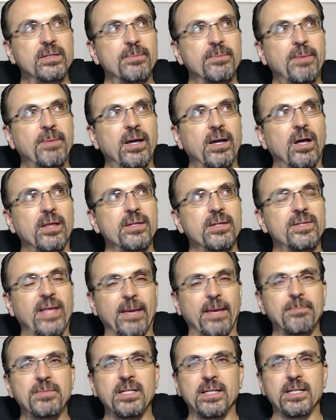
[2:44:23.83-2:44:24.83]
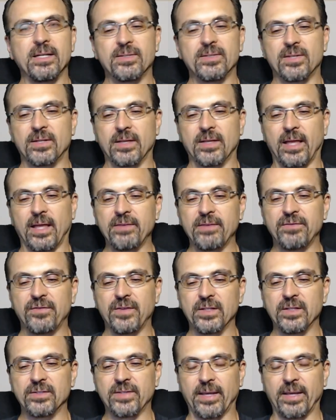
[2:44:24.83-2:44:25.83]
by all this emptiness and life
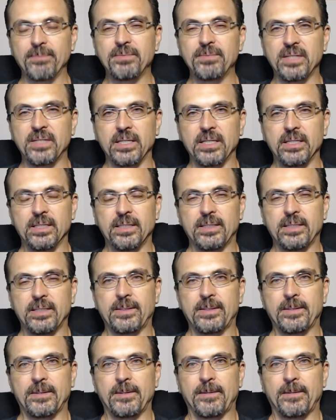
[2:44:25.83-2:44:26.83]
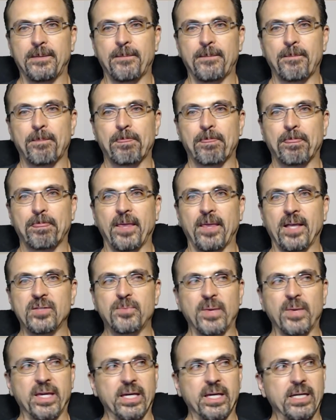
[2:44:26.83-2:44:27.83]
feels empty is
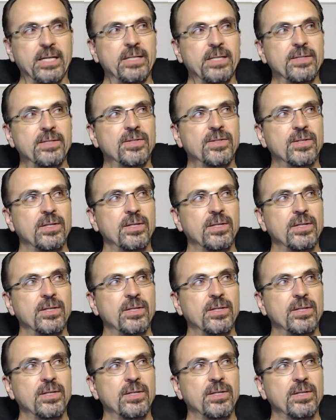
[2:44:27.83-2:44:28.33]
because